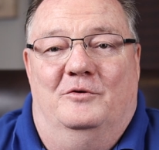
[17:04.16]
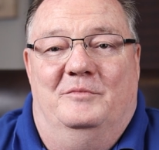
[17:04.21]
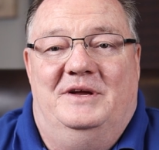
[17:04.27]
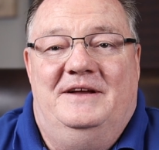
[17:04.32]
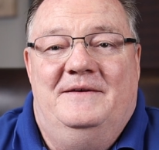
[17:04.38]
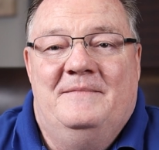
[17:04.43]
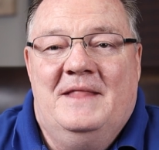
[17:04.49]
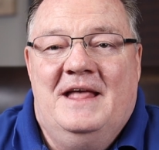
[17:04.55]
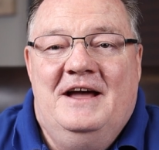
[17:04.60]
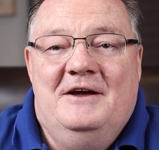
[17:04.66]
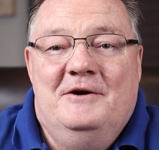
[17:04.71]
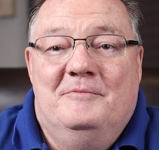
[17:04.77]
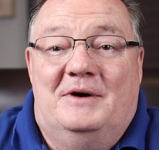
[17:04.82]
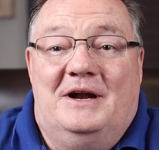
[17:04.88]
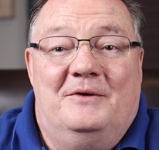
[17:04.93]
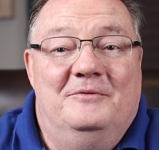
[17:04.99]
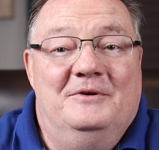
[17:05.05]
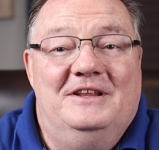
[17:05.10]
me.
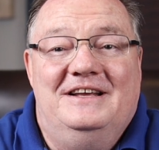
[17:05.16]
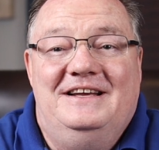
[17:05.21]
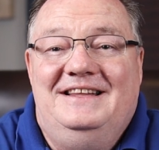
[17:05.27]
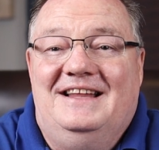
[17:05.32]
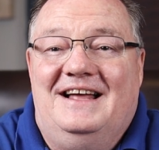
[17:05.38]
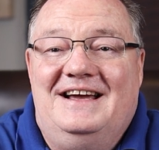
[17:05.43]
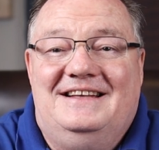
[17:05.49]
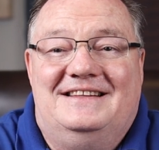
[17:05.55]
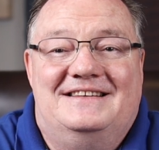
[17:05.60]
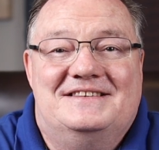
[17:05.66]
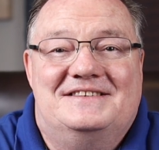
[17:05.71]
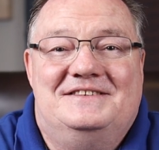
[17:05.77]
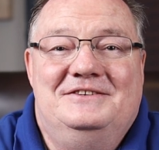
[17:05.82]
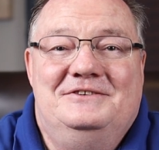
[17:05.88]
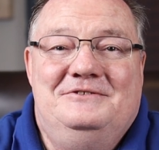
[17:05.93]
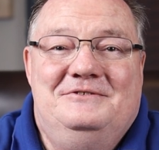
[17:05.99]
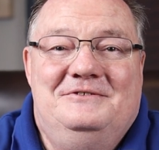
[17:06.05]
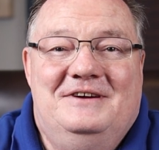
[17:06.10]
But I really like this
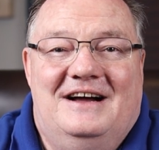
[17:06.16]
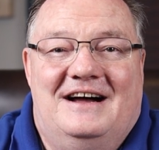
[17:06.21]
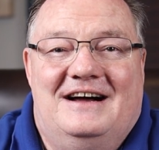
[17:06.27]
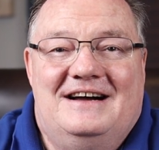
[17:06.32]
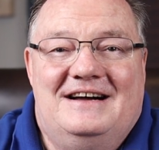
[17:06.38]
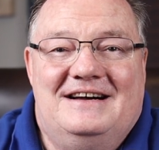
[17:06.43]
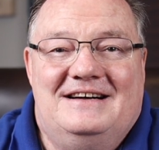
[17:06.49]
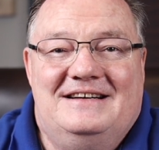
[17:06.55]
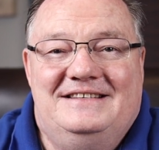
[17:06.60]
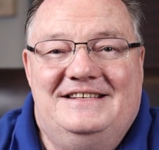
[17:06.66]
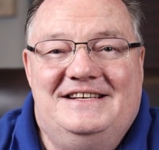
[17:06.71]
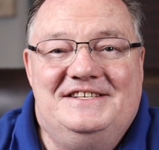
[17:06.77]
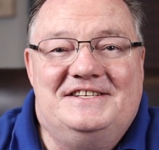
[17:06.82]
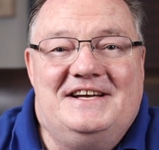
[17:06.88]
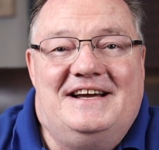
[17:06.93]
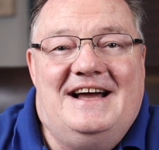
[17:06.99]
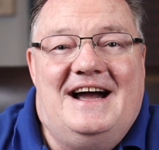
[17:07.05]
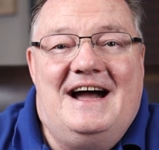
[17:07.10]
new
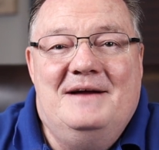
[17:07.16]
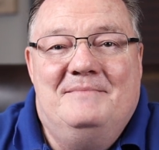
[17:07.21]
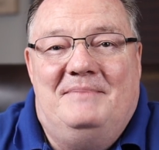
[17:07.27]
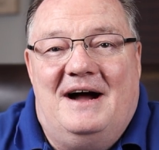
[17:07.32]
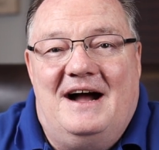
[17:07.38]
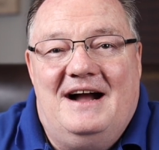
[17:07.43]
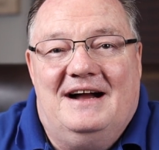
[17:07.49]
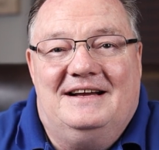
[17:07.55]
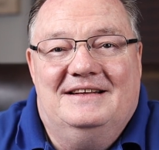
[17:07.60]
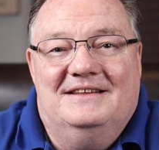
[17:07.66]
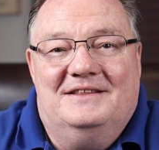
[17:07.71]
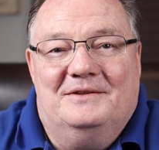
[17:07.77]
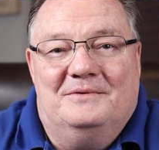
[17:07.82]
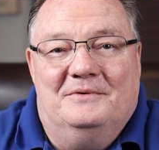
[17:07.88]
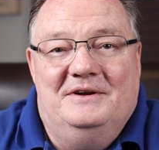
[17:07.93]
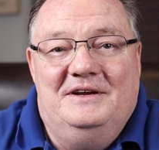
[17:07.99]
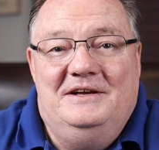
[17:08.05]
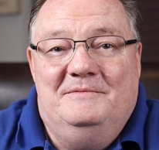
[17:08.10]
DJI Pocket
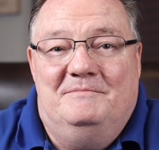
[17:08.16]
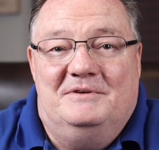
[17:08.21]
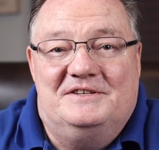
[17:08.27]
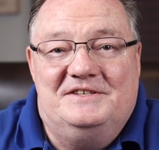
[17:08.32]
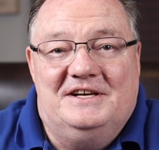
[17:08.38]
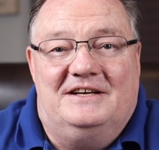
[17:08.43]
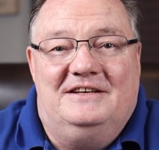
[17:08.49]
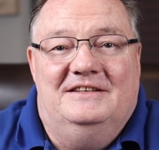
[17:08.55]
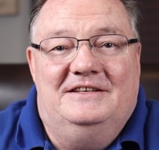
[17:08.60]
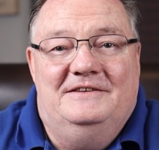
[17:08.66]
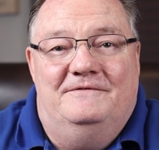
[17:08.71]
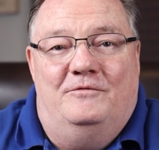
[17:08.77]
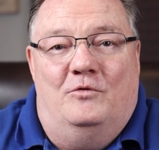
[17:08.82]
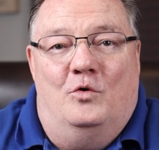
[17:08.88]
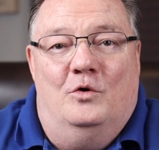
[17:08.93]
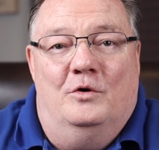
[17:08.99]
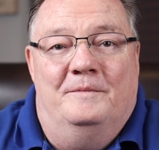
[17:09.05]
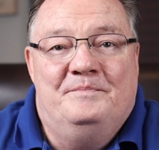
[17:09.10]
3, particularly
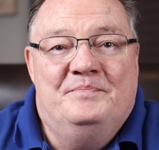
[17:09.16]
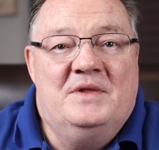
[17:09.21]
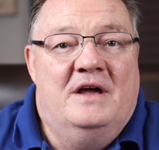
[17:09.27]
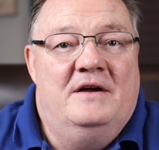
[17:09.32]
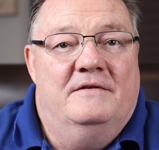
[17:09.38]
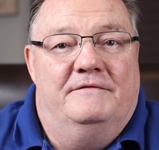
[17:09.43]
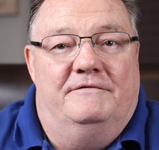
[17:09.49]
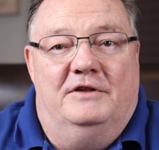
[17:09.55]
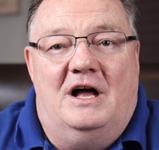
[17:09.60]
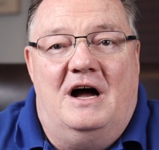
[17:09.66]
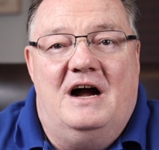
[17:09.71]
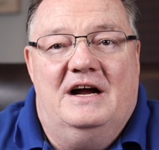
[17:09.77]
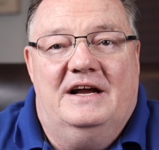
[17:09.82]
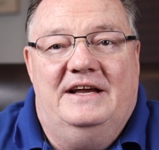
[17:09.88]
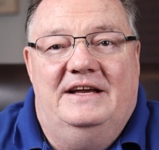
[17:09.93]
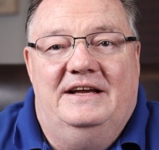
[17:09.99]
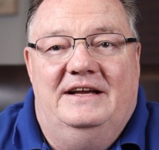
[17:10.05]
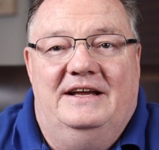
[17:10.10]
for
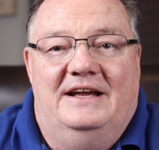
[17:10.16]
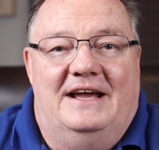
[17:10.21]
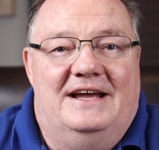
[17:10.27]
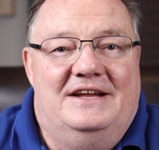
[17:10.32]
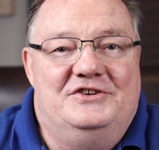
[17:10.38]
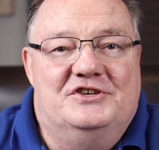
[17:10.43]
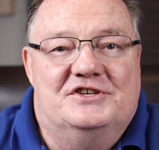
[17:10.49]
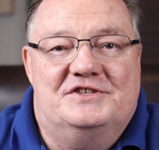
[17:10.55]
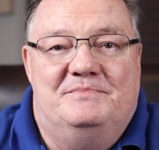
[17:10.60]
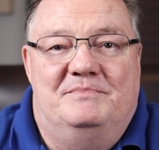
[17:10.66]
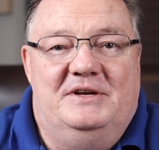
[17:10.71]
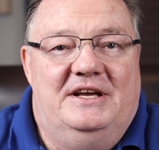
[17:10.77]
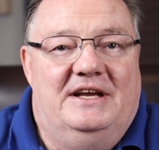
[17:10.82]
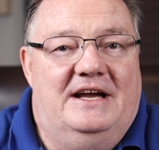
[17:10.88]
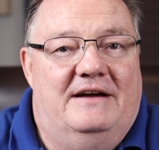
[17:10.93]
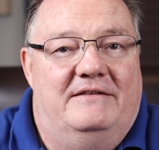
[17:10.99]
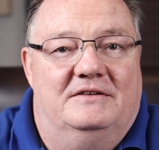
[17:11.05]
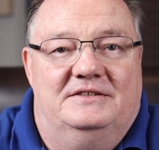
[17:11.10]
vlogging and just being
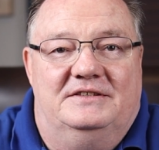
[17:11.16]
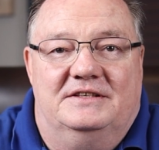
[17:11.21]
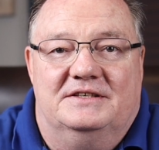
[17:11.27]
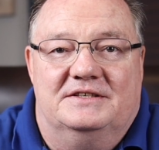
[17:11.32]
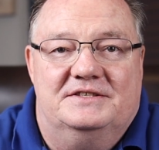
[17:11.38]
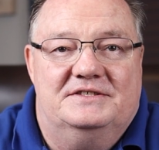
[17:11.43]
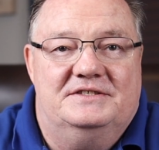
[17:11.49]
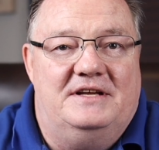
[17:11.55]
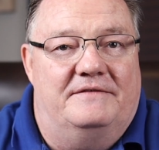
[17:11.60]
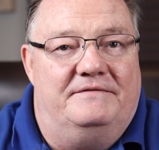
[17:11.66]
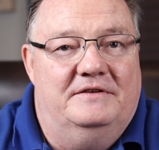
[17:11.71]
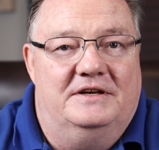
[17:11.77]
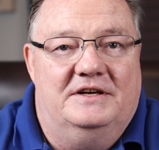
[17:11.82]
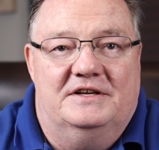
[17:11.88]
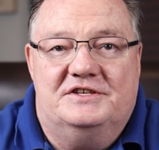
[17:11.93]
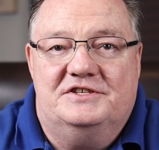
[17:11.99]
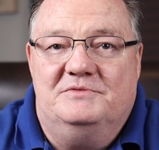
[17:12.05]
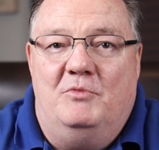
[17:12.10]
able to stuff it in
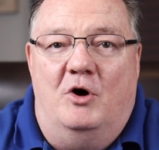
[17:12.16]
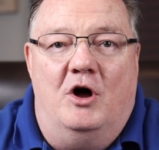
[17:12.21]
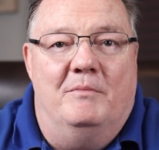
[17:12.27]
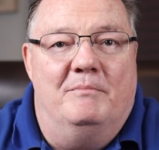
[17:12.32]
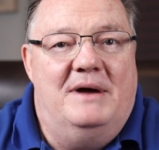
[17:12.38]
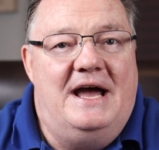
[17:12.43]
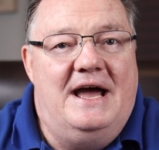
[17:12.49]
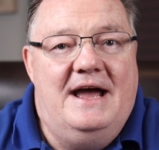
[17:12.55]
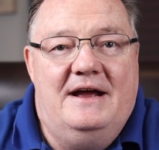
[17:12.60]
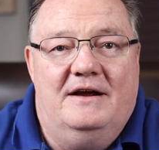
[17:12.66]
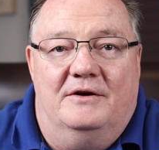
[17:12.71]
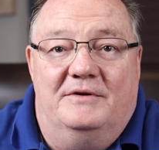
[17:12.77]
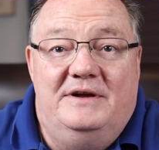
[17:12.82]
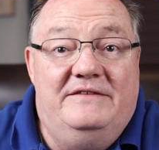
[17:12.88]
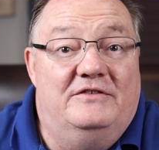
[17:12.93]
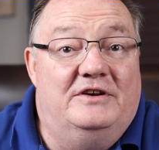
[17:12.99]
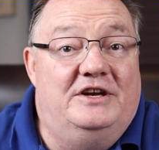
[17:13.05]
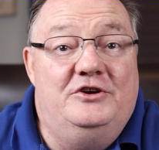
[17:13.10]
a small bag or
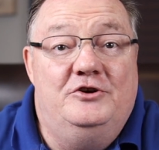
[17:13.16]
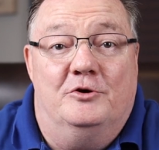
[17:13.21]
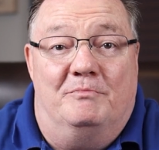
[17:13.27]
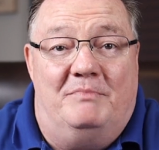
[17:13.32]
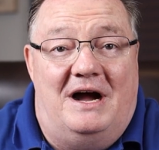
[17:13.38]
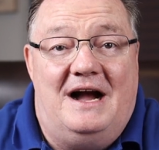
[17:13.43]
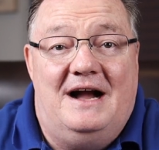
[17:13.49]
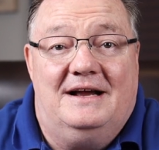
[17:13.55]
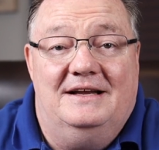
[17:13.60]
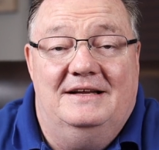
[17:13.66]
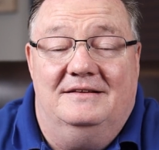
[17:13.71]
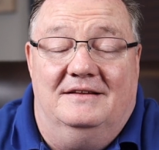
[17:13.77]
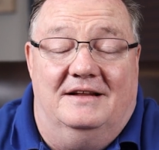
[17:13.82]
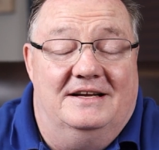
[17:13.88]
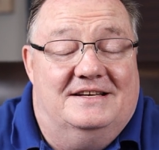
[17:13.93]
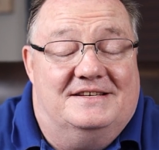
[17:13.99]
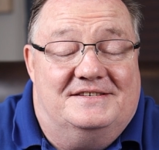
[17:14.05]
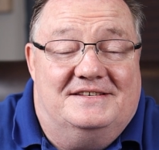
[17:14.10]
even in your pocket,
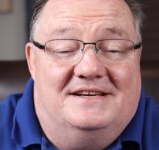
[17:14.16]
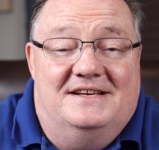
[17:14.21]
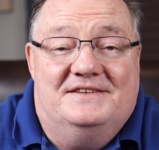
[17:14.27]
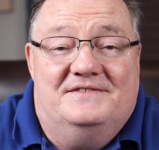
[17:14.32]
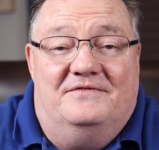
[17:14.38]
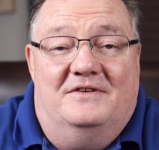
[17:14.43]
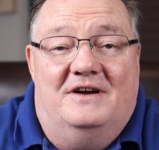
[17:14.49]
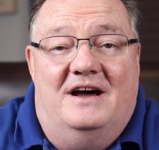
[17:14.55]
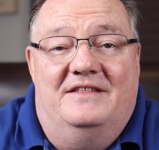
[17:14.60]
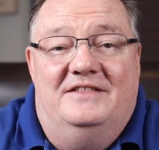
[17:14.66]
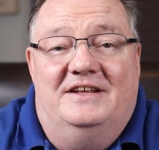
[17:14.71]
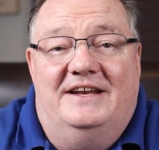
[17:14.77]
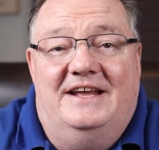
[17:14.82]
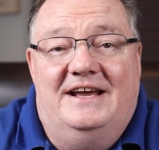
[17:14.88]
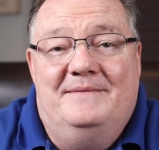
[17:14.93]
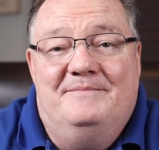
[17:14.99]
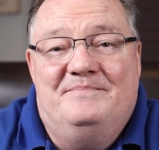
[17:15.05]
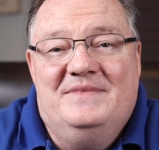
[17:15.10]
like it says on the
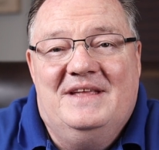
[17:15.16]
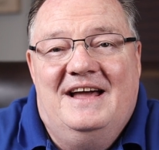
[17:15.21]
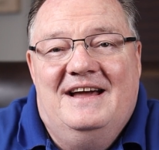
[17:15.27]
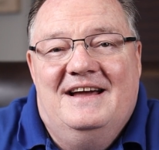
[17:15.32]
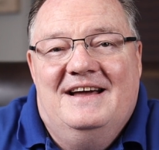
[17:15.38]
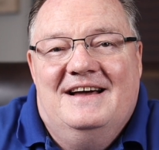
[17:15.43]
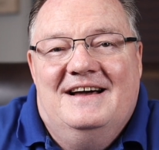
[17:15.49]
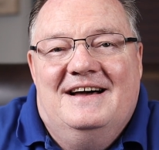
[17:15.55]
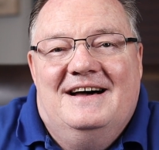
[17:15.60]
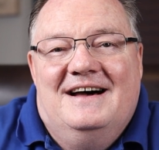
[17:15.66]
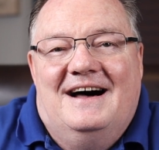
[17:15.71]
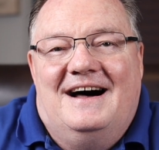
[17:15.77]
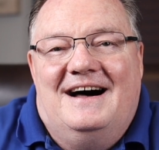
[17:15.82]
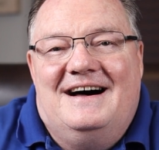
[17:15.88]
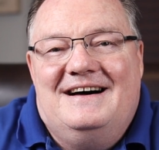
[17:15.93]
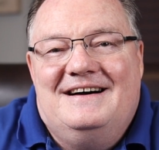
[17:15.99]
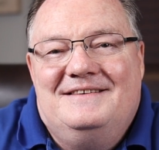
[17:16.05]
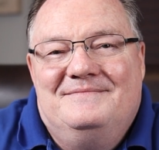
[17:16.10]
name.
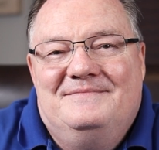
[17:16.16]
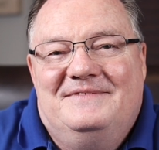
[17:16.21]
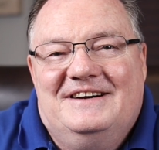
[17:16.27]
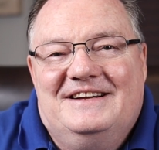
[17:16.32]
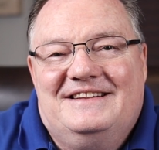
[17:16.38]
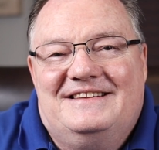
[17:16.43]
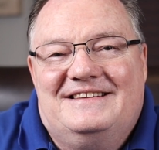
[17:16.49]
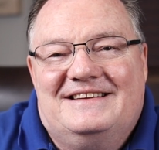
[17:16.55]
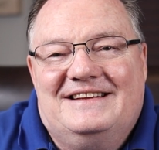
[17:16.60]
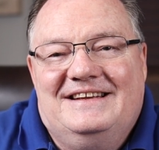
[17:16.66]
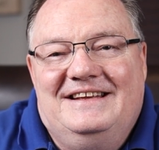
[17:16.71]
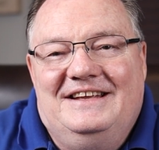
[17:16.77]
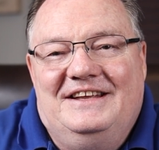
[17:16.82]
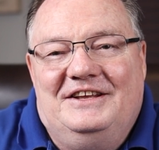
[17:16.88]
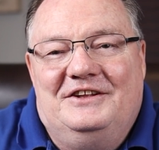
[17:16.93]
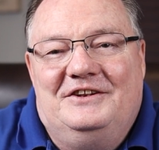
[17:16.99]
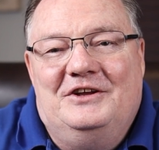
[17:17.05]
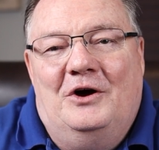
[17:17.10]
But
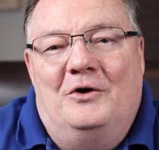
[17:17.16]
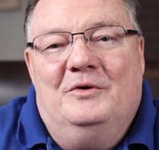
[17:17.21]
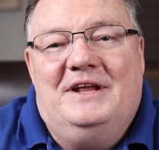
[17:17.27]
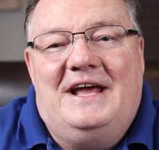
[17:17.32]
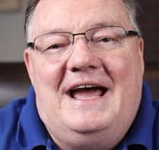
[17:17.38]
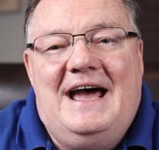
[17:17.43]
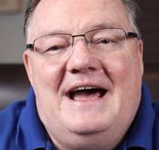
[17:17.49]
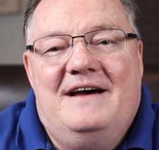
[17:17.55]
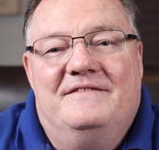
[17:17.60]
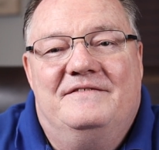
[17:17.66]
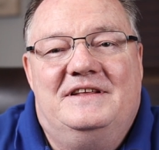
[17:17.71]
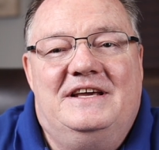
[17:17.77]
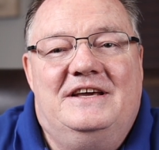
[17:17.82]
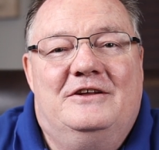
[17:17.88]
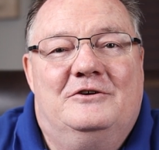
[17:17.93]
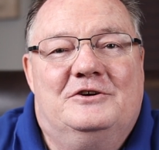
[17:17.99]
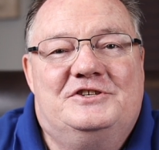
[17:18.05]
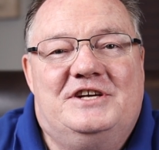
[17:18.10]
you don't have the
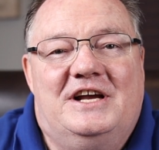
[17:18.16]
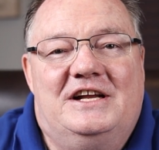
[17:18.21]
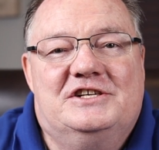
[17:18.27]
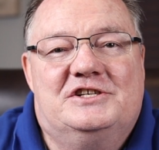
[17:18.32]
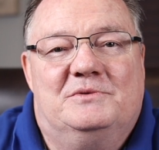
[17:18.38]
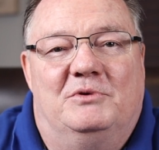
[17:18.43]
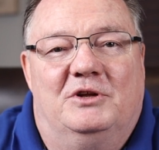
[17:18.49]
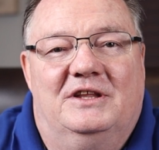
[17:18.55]
interchangeable